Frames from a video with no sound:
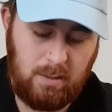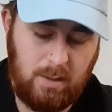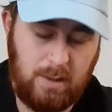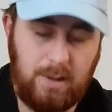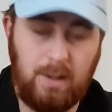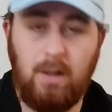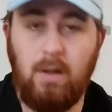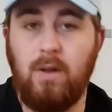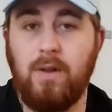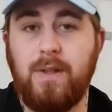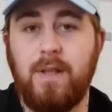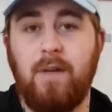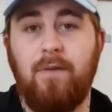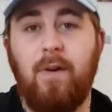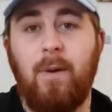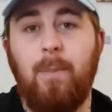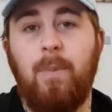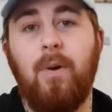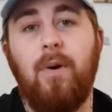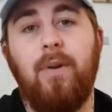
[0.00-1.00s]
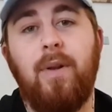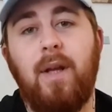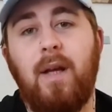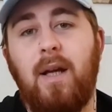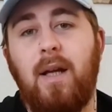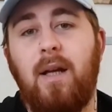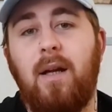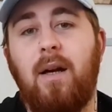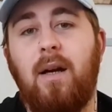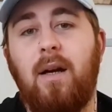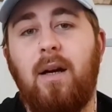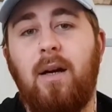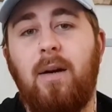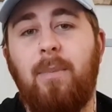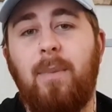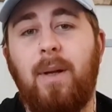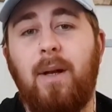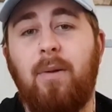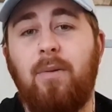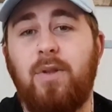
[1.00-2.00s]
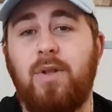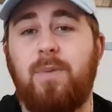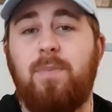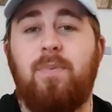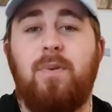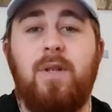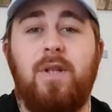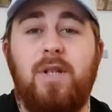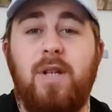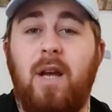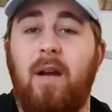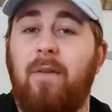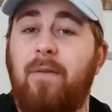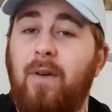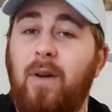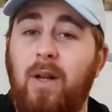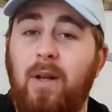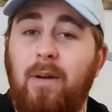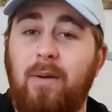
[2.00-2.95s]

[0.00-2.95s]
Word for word: there's a lot of stuff I put on there, um, and I'll just appreciate a follow.